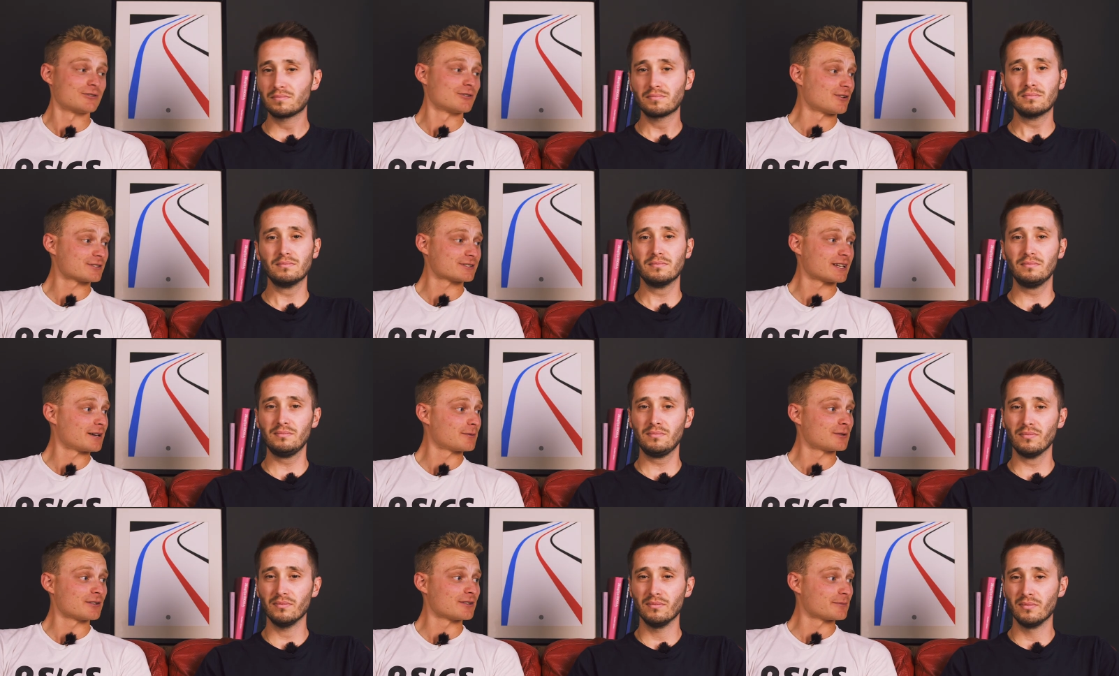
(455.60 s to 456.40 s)
Speaker 1: not
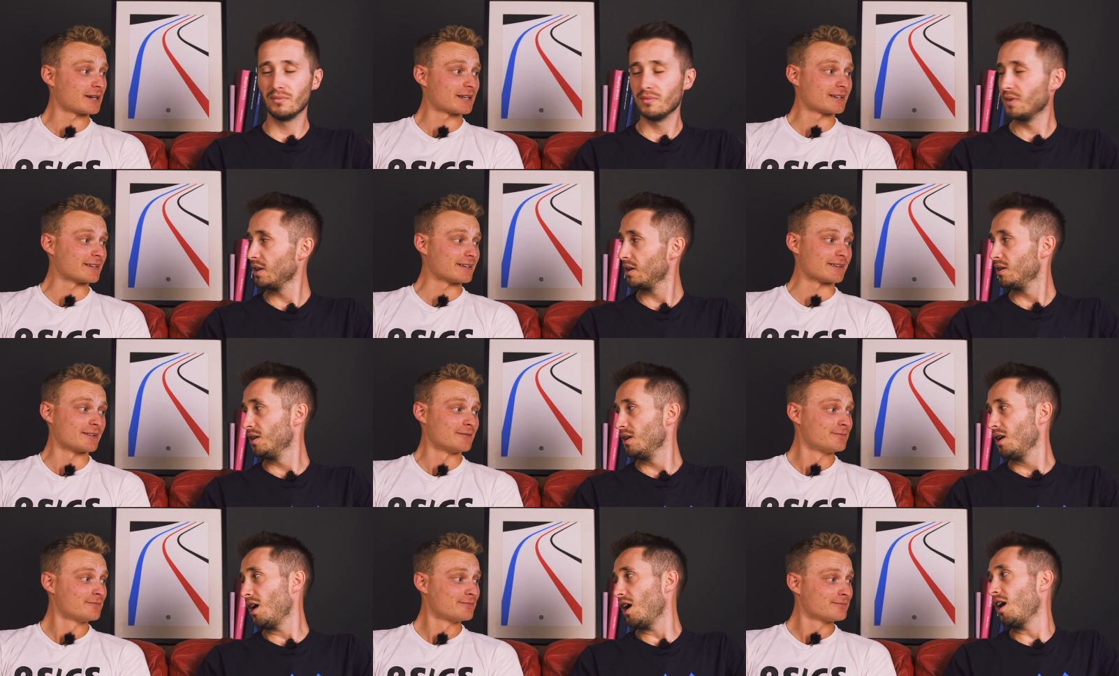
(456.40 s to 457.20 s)
stable on the pedal either.
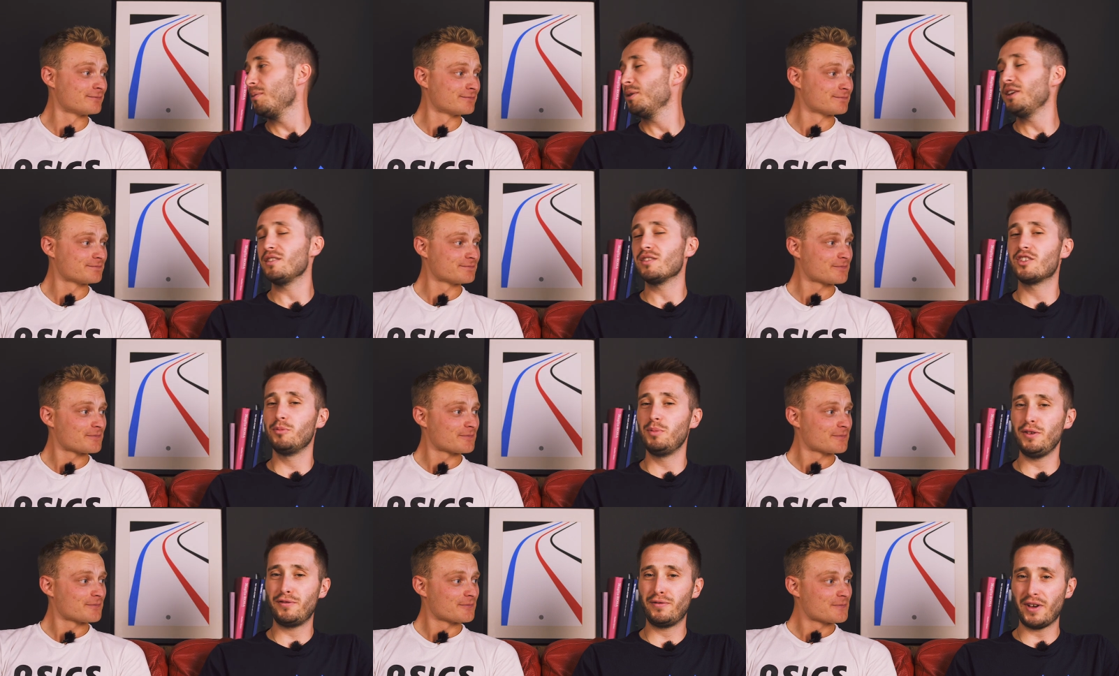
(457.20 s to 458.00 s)
Speaker 2: I mean, to
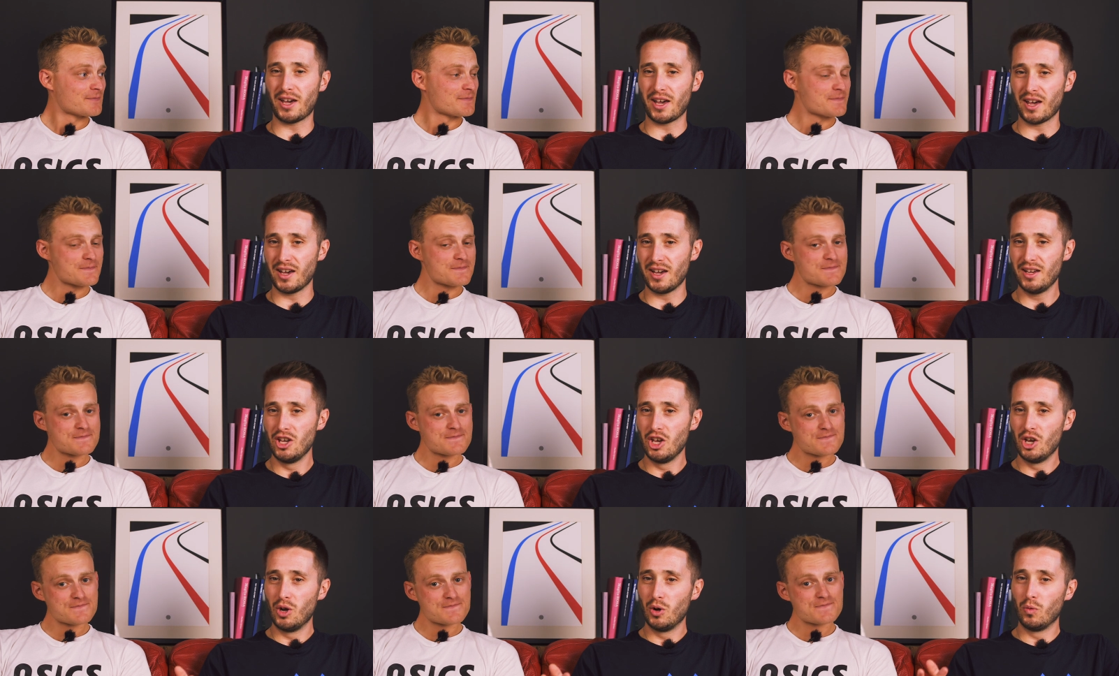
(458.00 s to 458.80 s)
be fair,
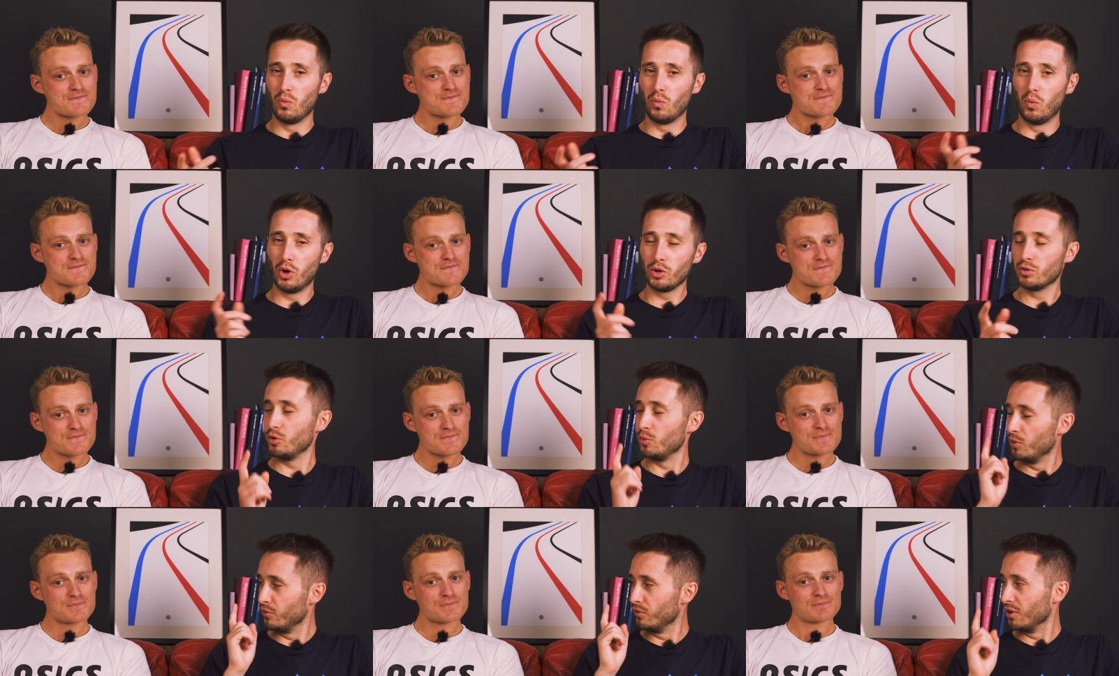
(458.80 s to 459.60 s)
one
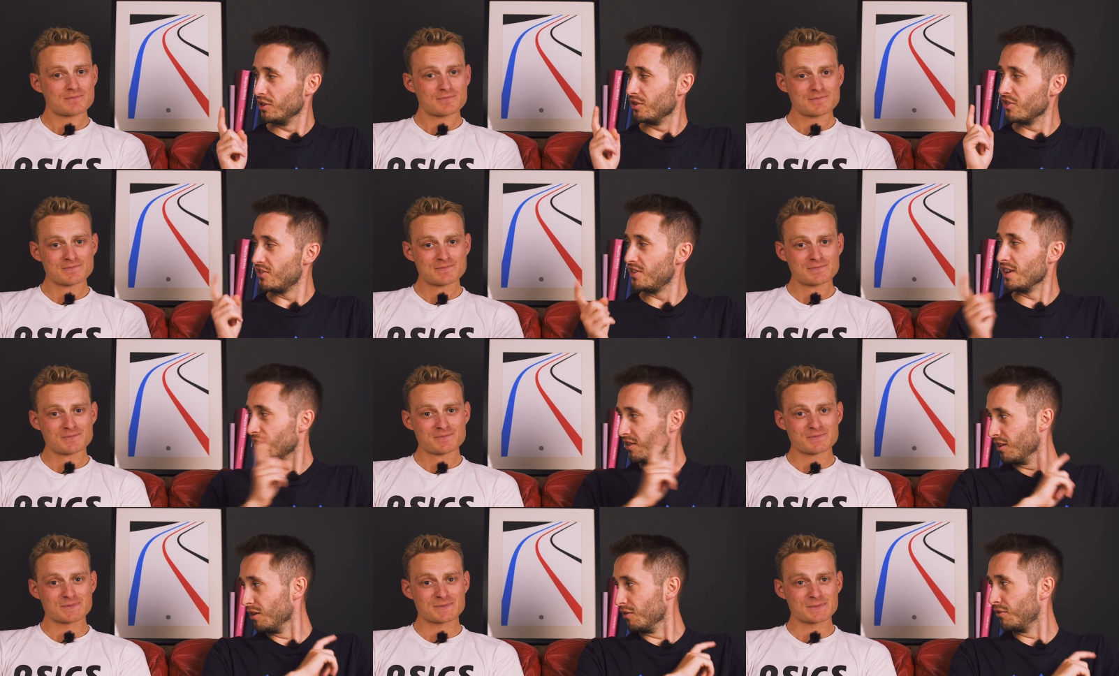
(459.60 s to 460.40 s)
group of riders
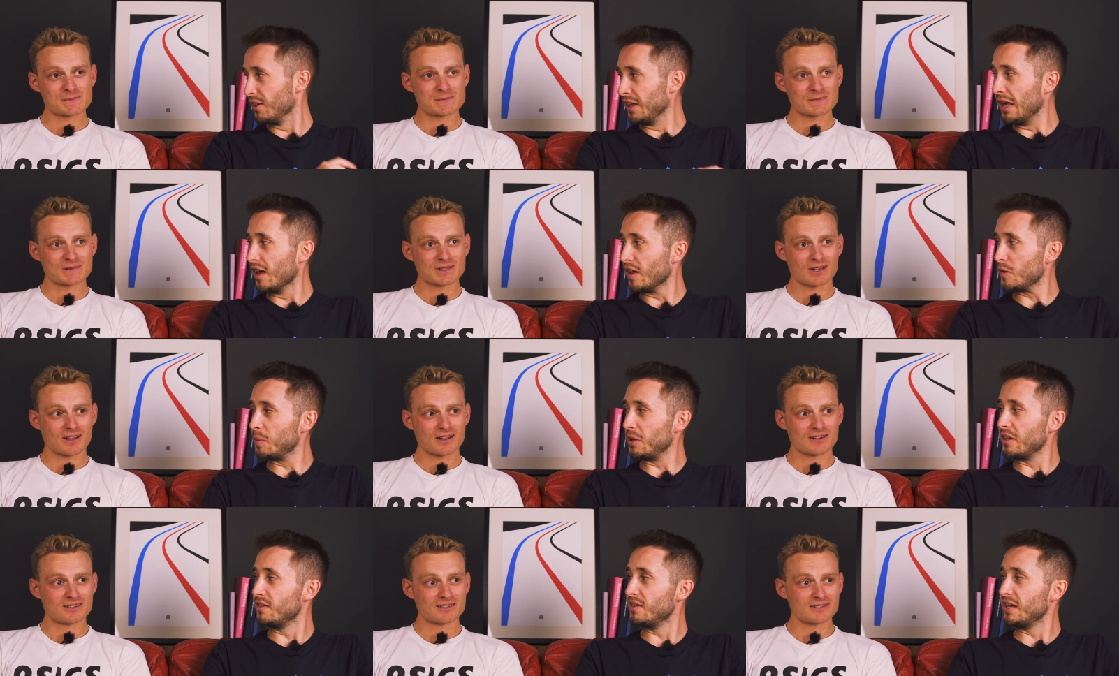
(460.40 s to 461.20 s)
did love the
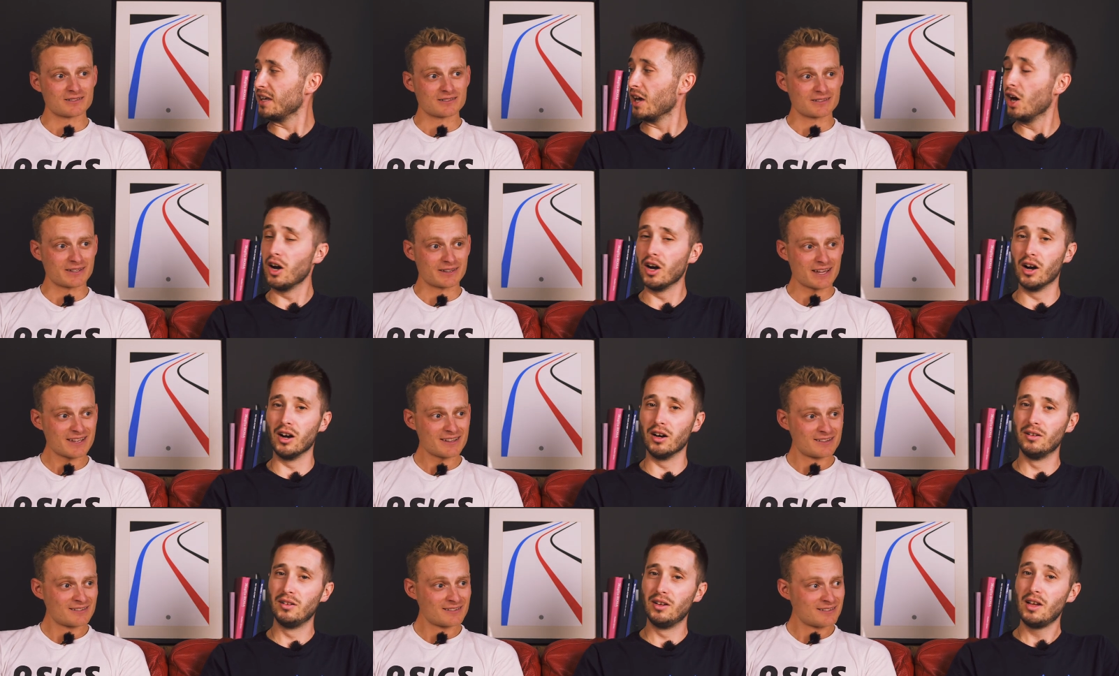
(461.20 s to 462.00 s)
SPD-R. Did
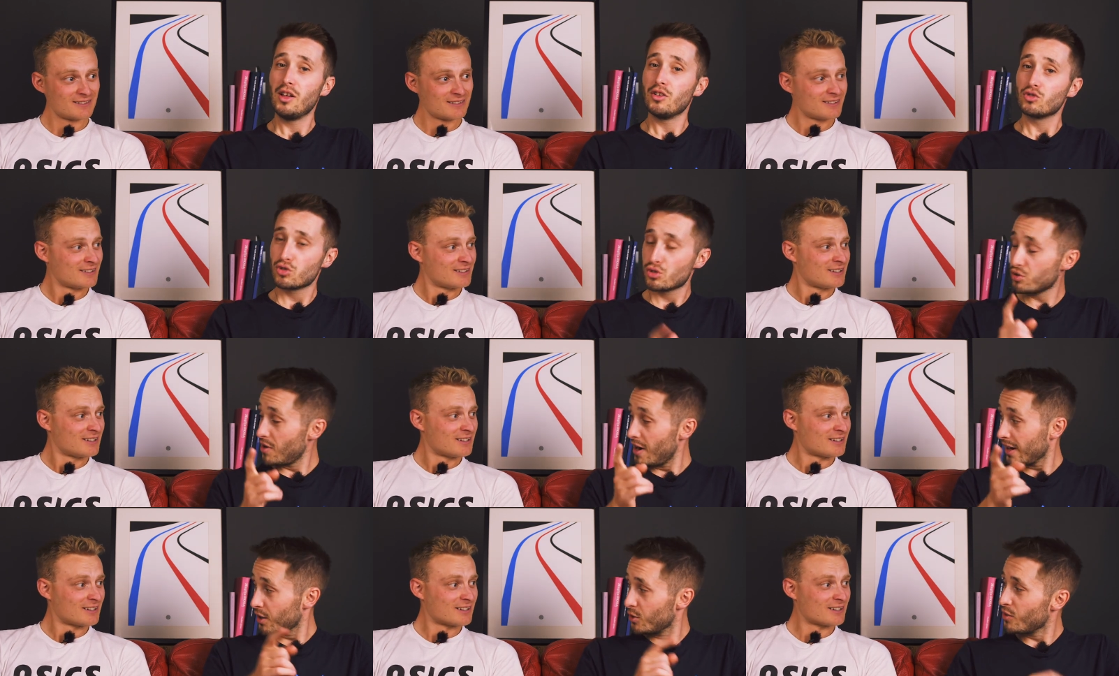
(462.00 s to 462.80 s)

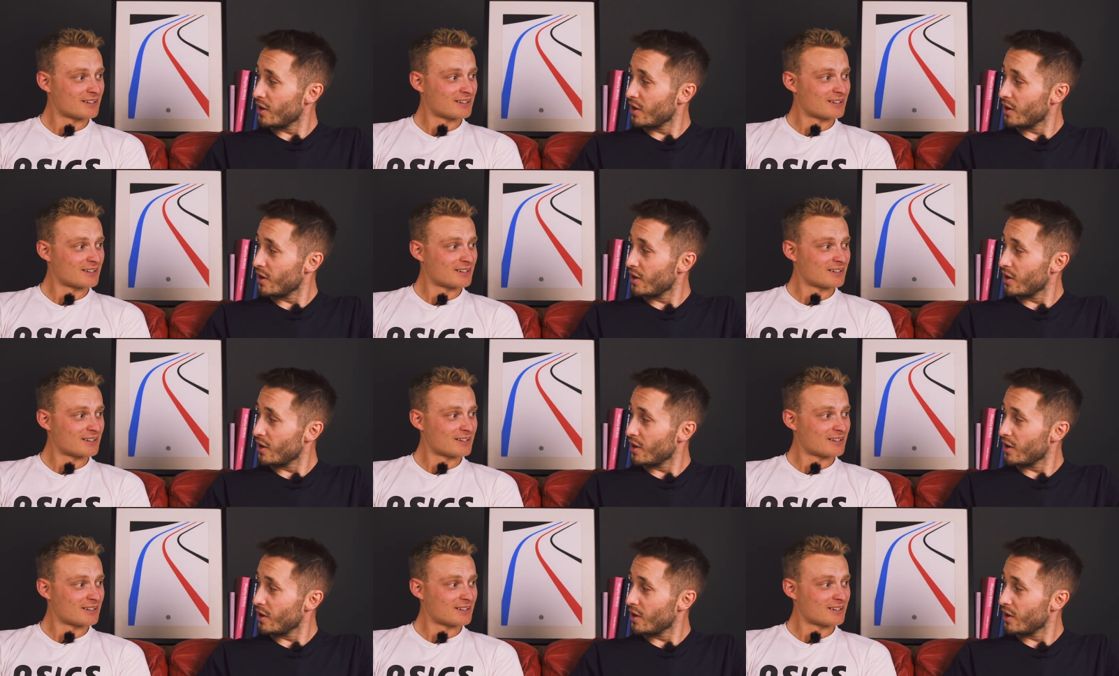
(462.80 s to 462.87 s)
track